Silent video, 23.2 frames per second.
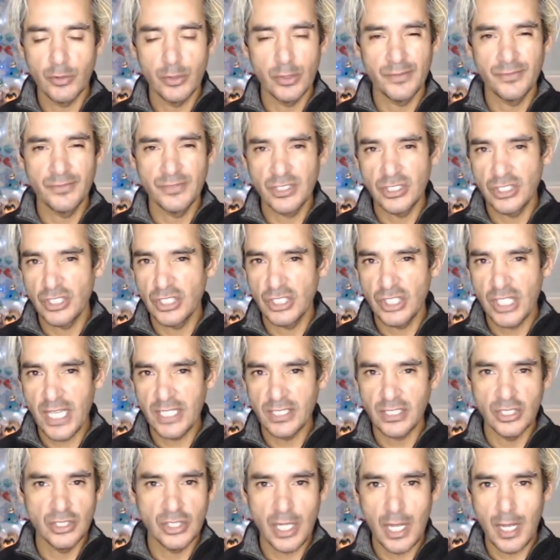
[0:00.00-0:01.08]
or if you should take
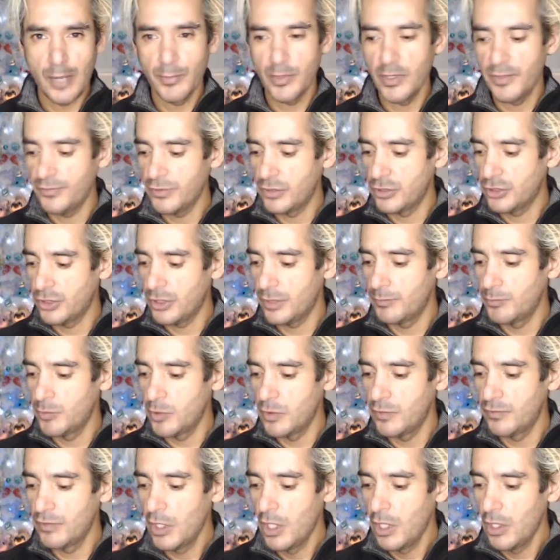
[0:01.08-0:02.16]
the job, or if you should
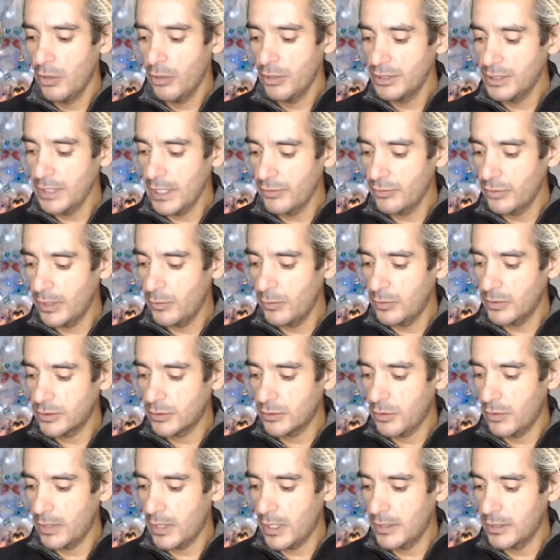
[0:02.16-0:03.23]
move, or generally what's
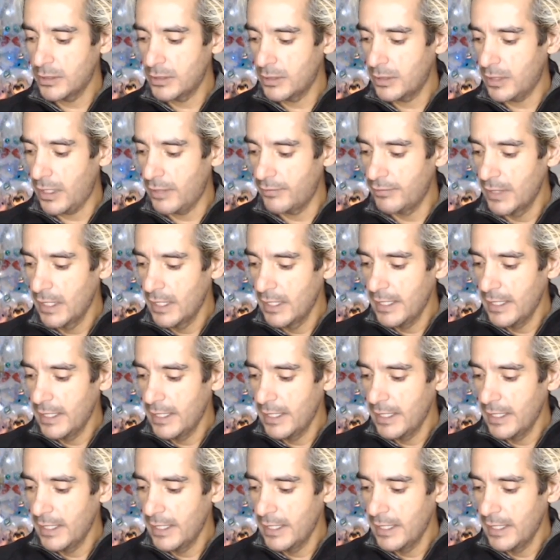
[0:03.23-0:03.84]
going on in your life.